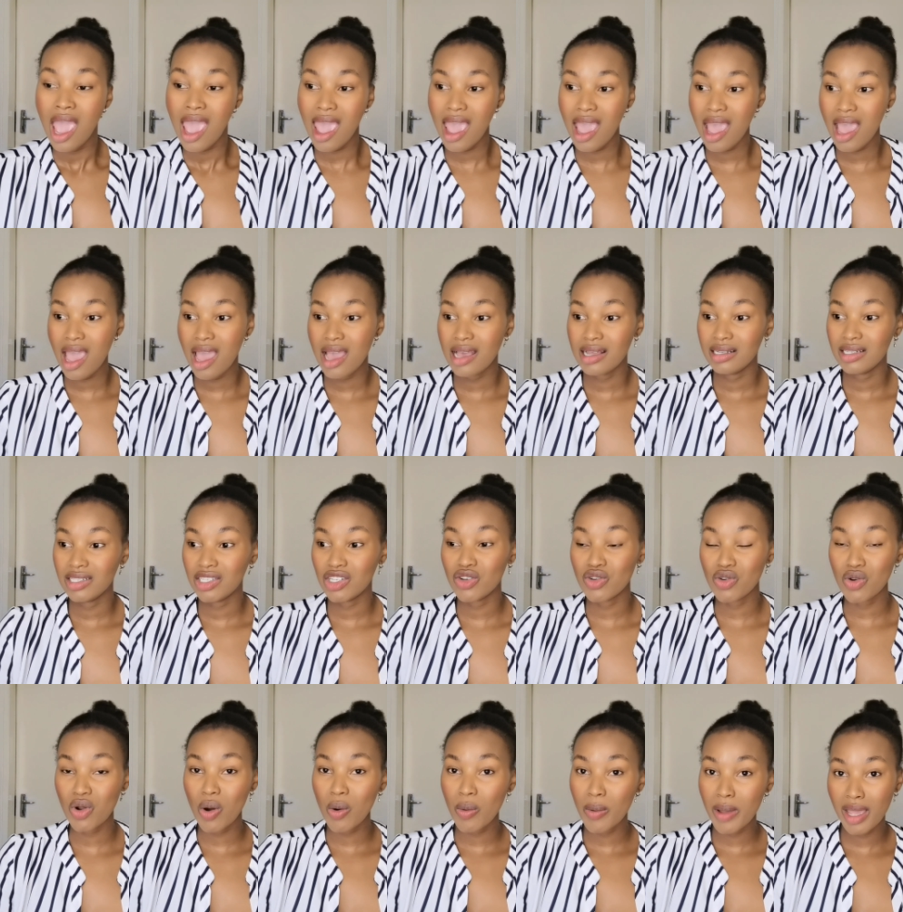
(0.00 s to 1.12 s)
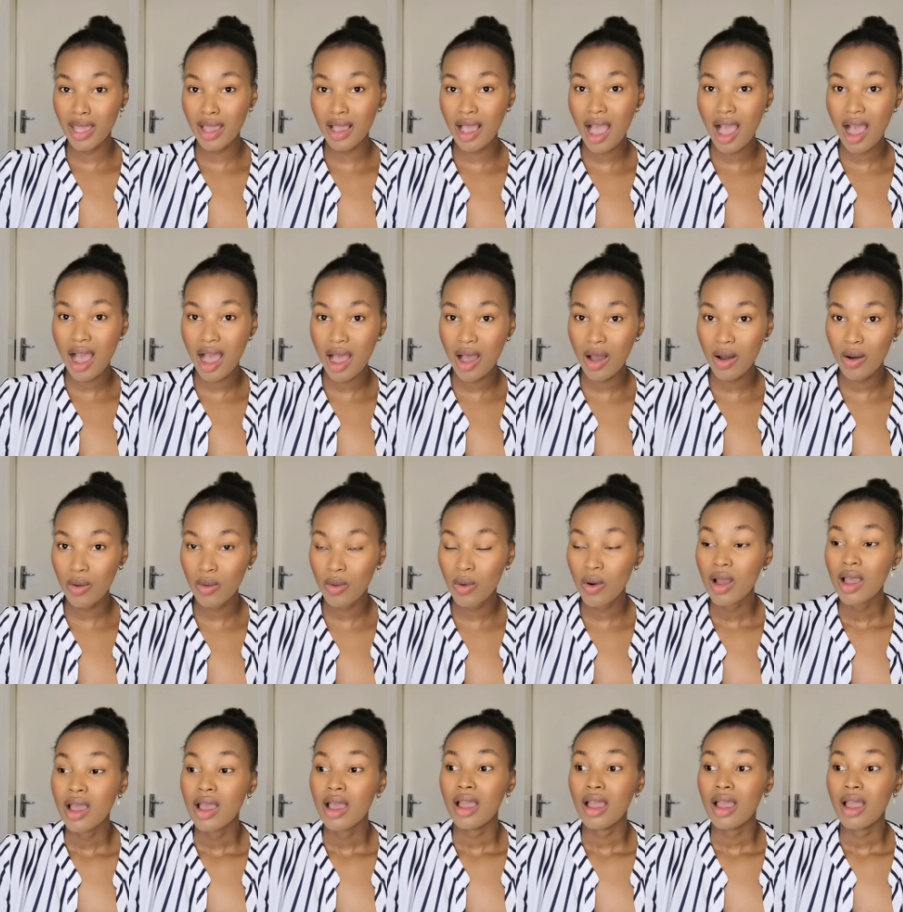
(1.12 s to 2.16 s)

and knowing how